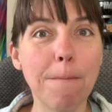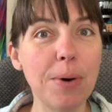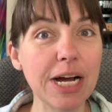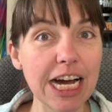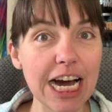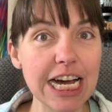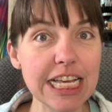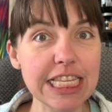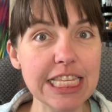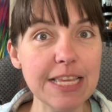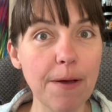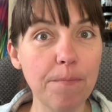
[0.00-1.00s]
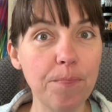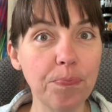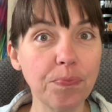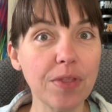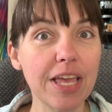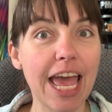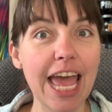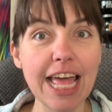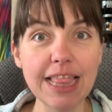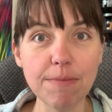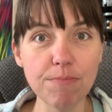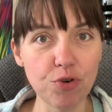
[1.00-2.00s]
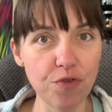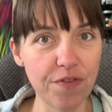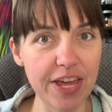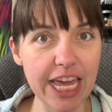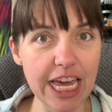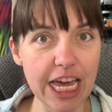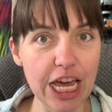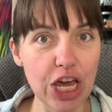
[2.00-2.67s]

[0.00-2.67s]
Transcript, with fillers: because in the movie,